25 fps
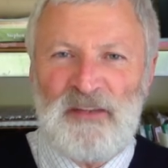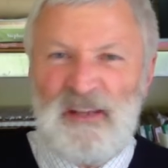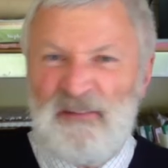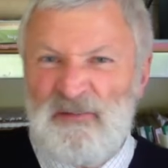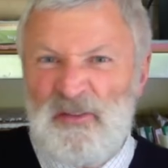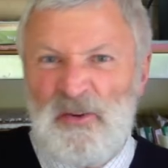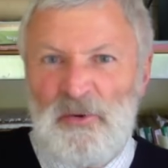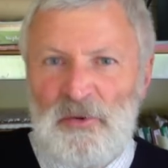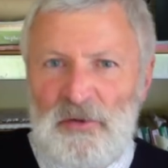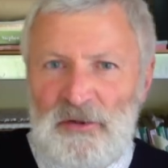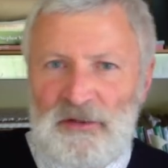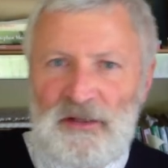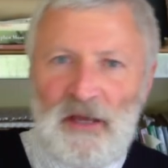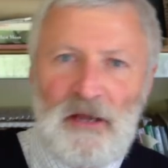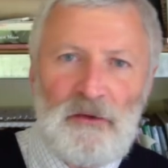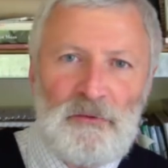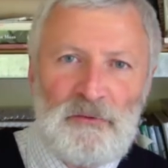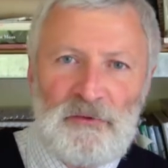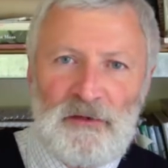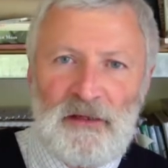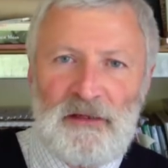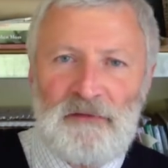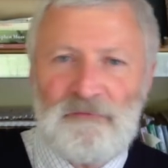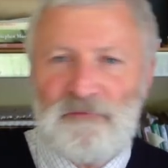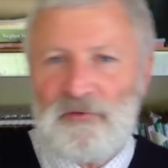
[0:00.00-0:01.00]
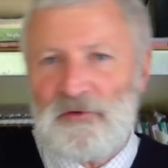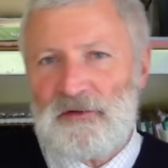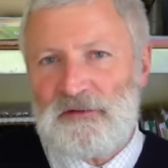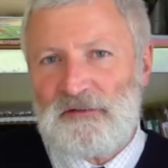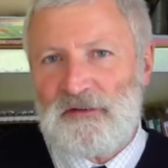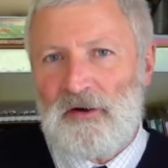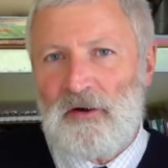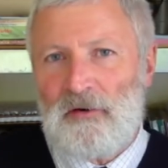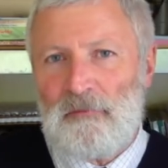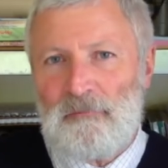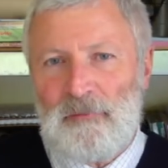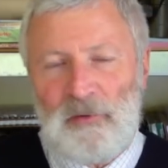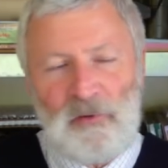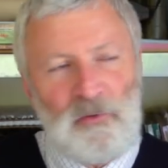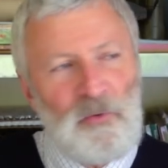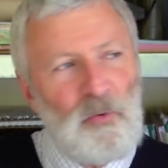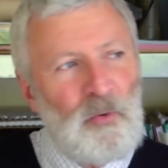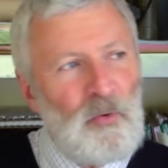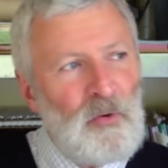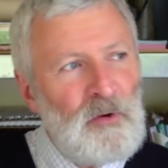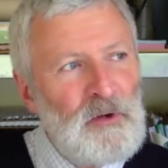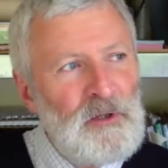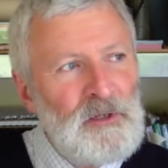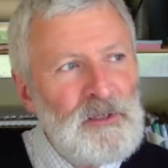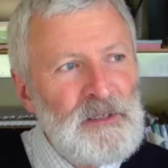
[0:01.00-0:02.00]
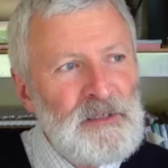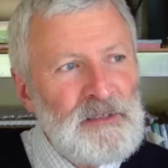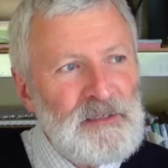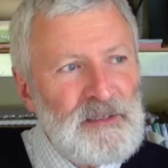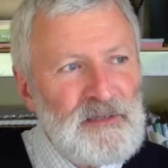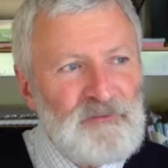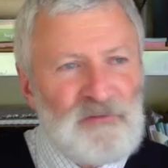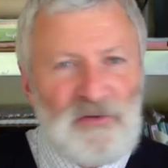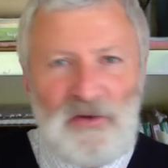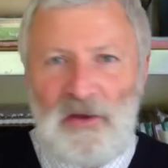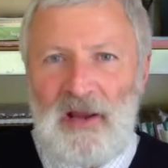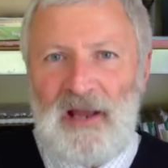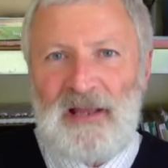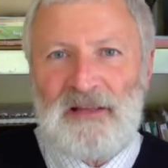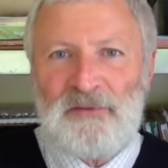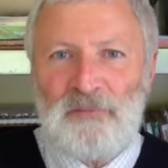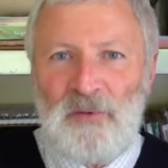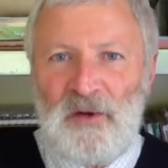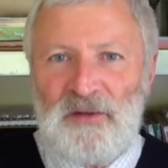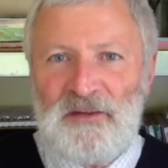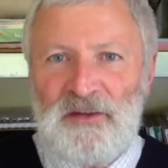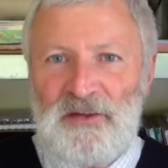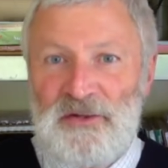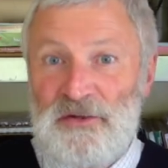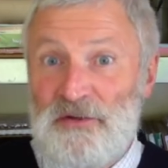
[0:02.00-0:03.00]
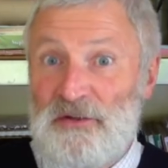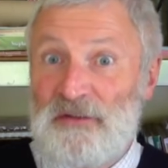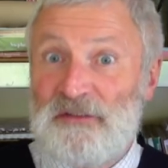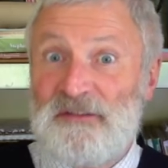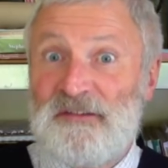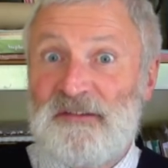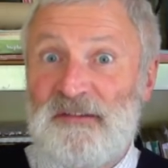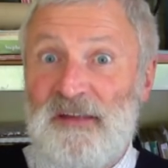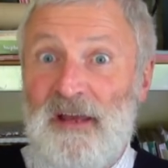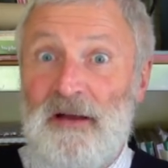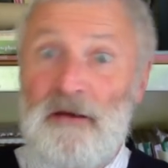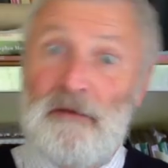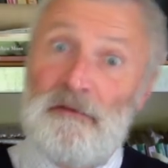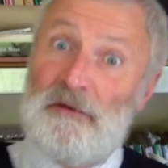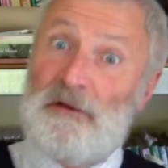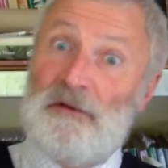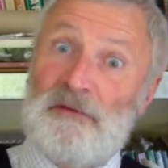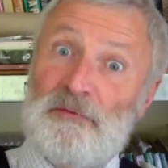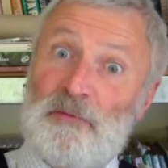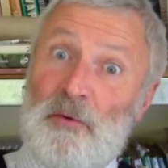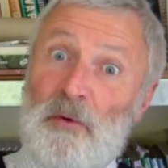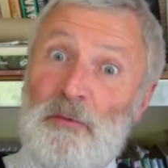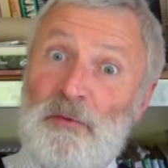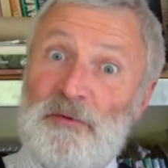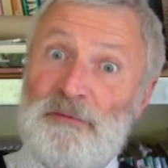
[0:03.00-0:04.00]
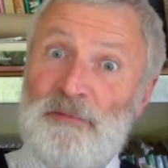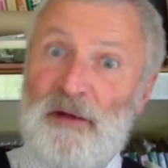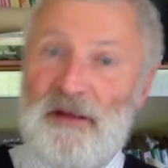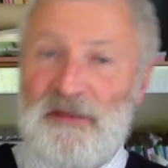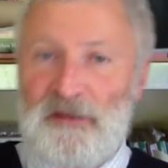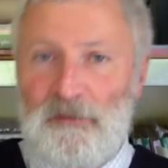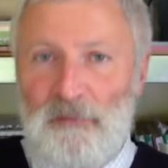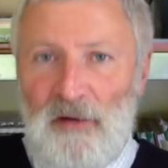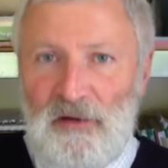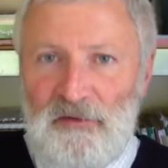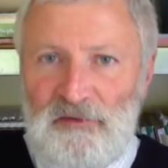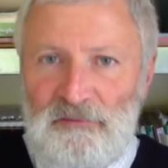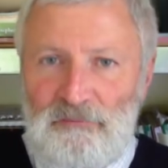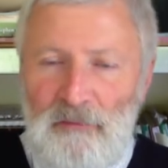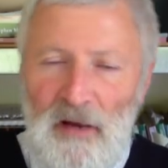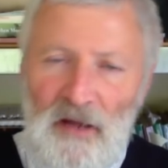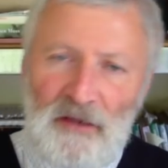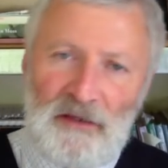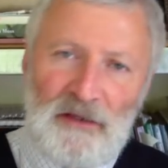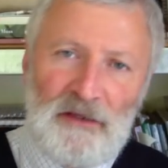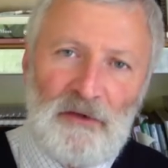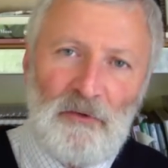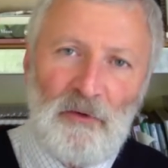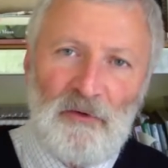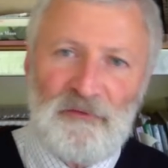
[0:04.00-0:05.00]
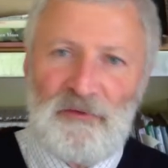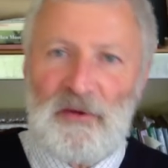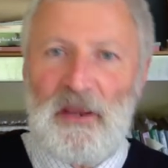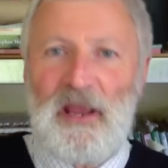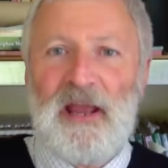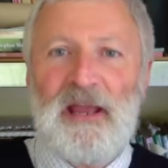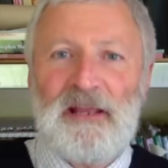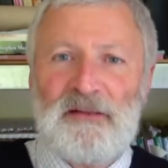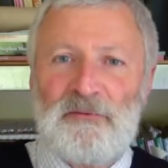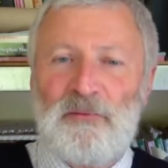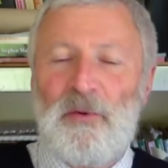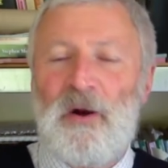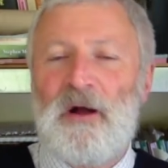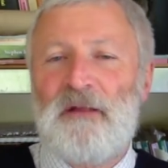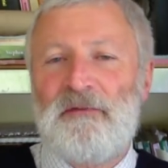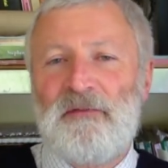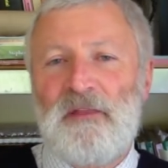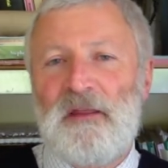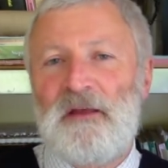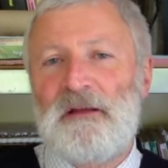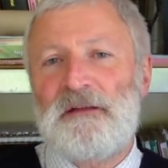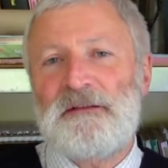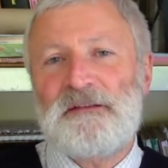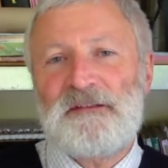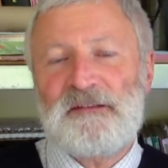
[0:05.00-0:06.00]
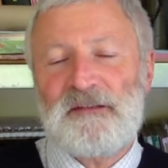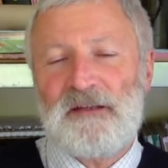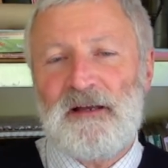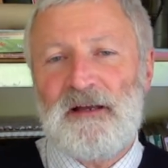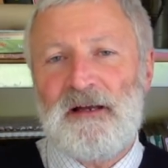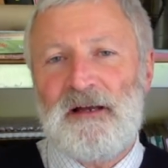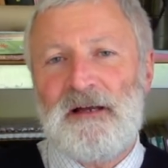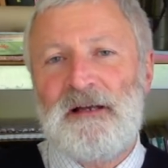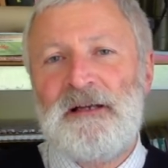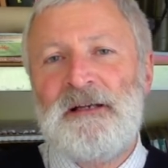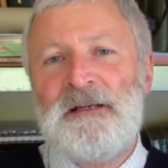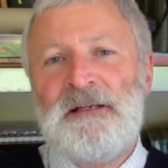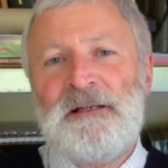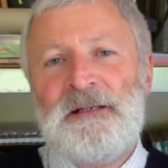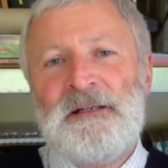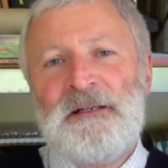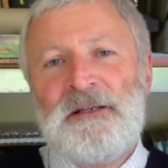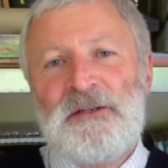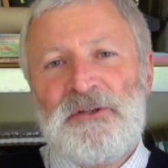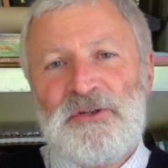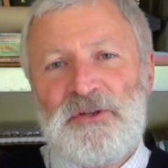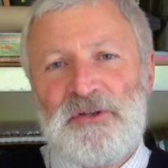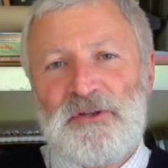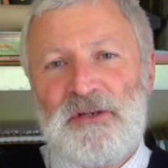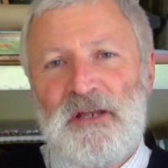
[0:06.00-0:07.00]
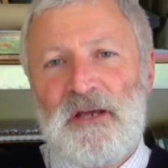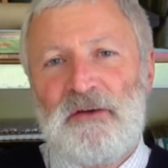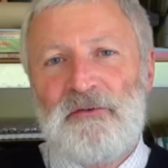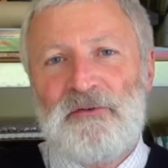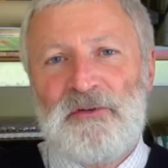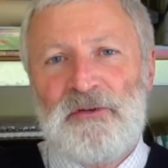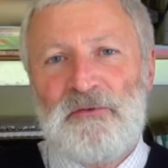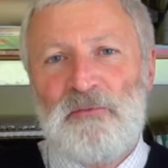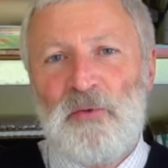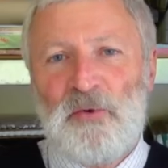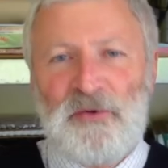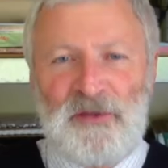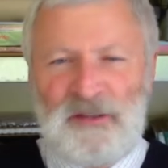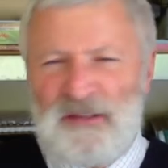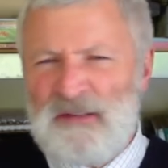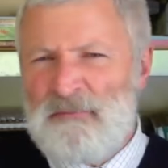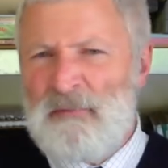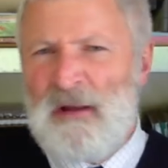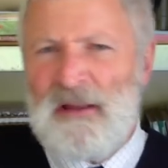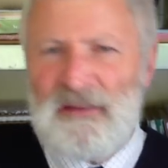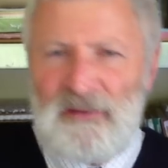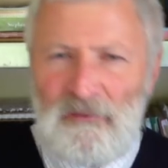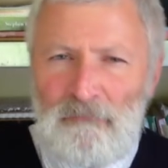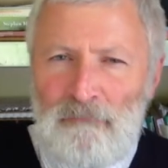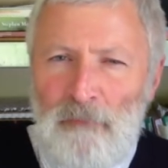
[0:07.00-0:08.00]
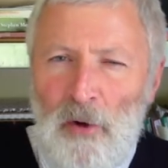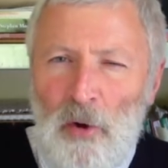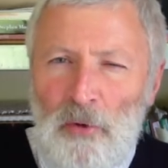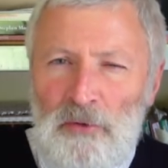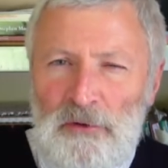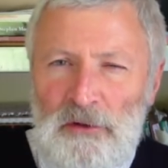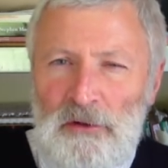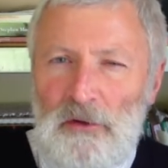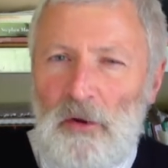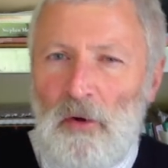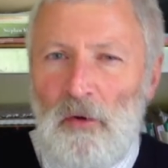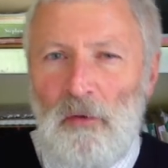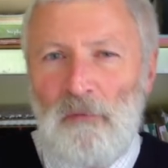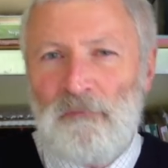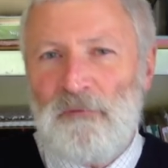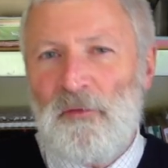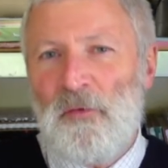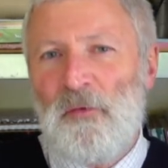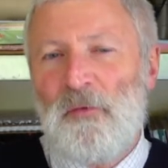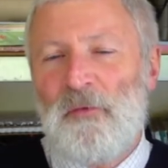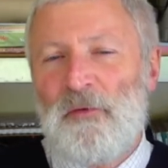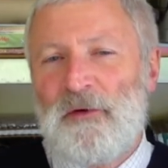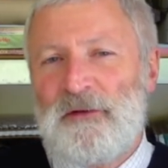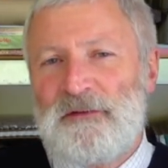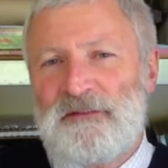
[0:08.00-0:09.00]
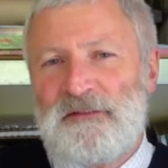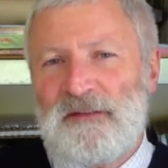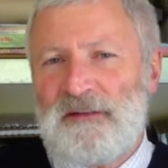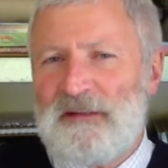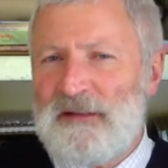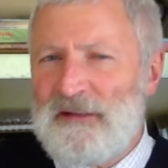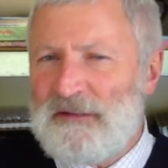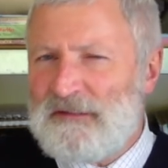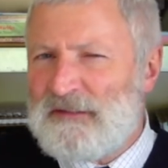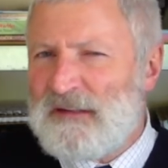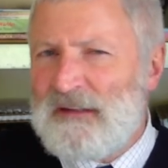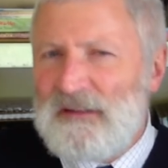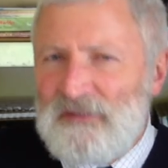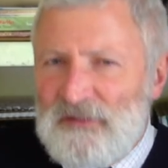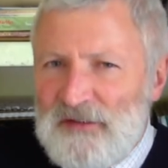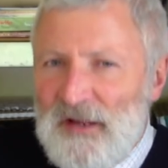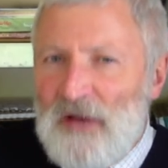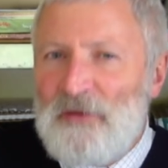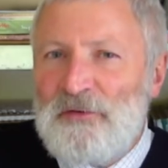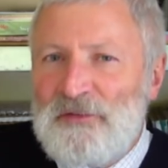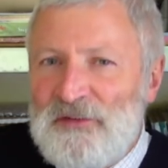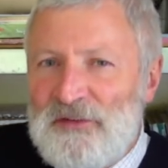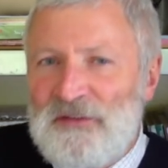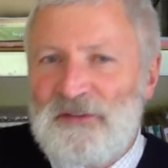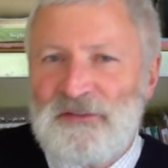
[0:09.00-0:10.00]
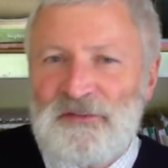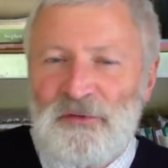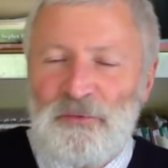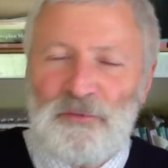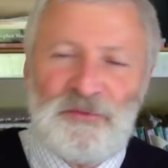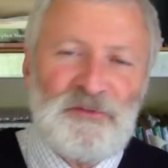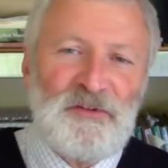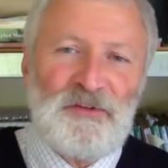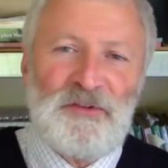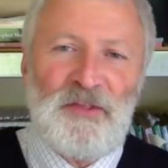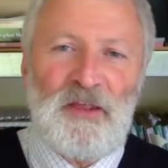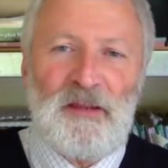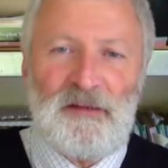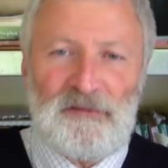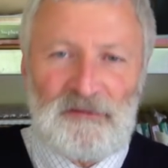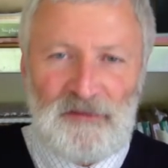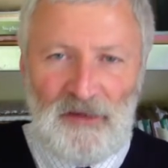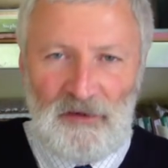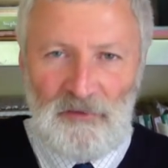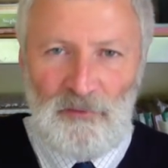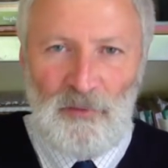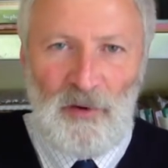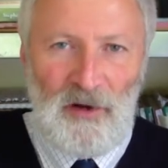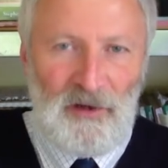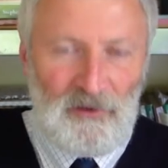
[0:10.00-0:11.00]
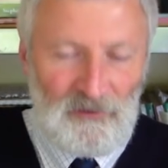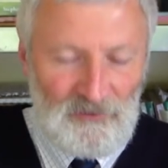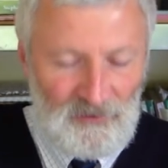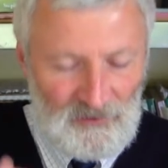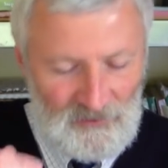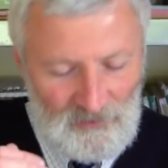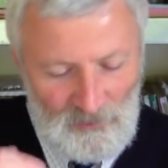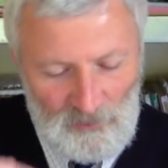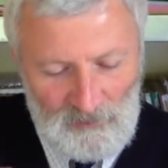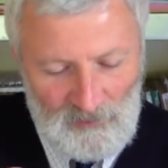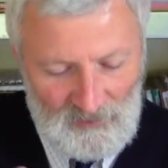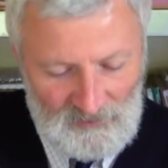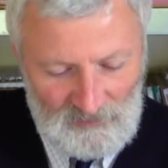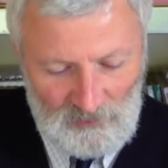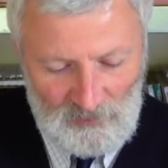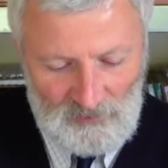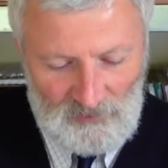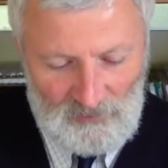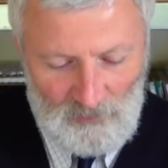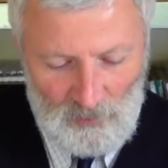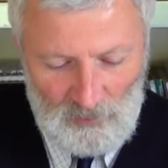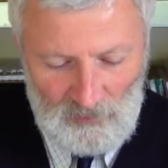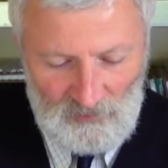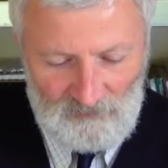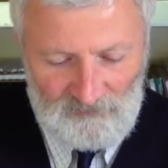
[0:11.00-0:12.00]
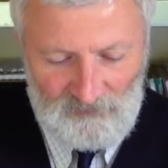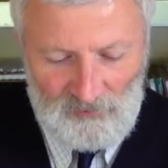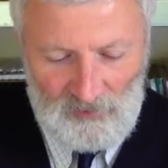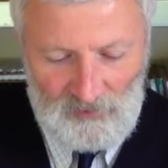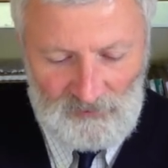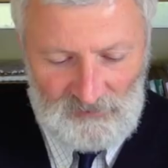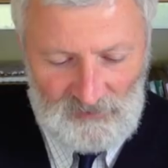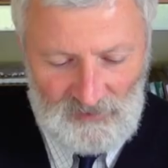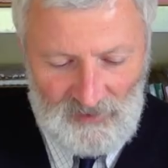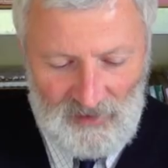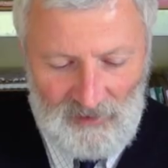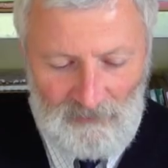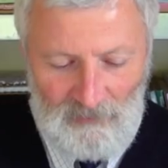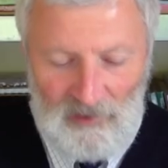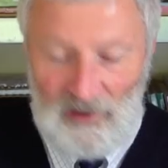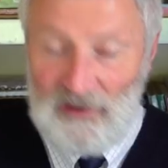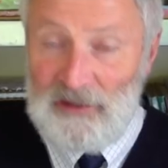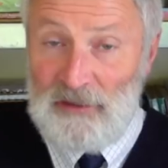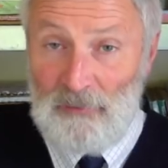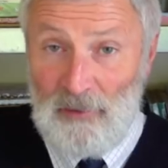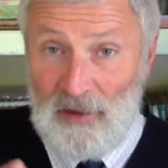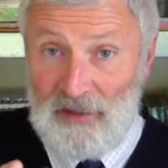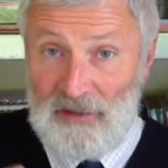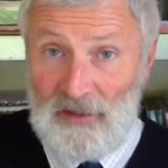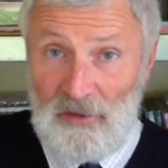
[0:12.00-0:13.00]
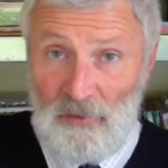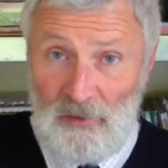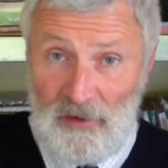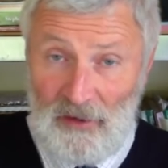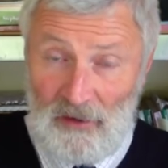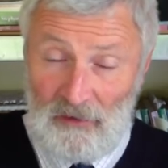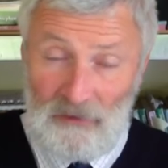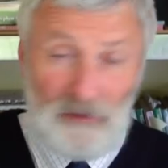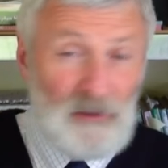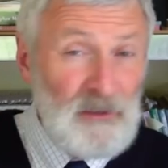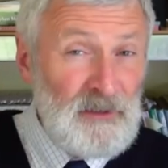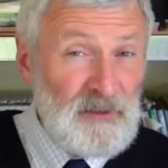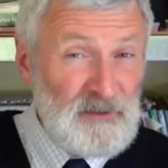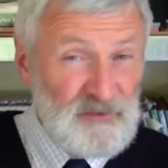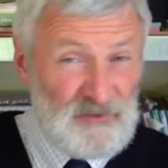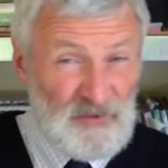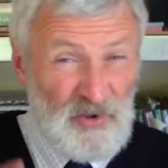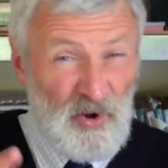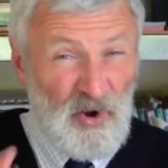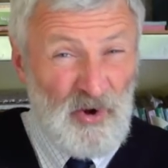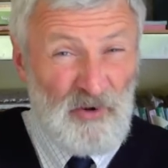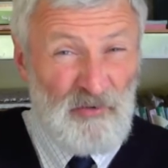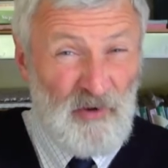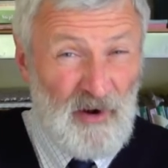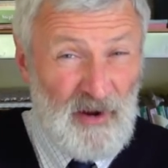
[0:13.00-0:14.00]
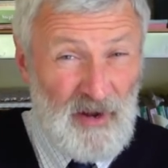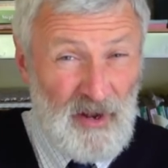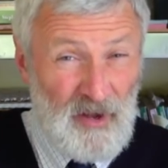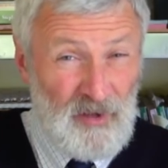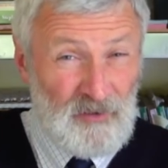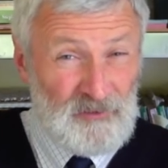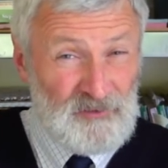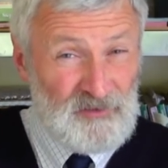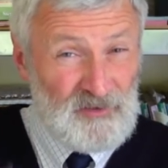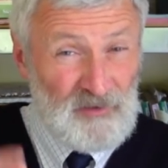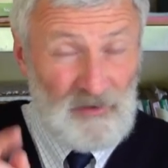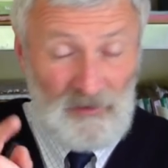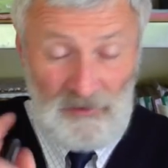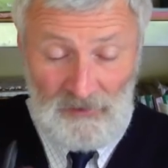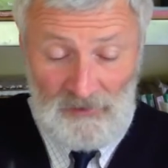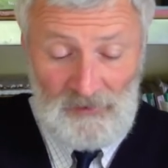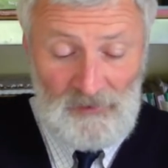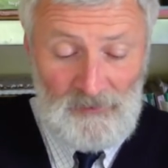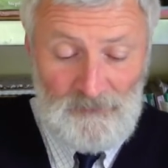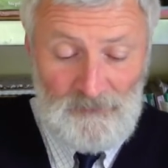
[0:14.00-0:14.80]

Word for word: If you could own it, for example, or if you had one that you could sell, because what would make the most money, or if you had one that uh, you know you wanted to make the model of, or it's, those are the sorts of things that are well that you almost want to qualify to that. But anyway, Louis, it's not a great answer.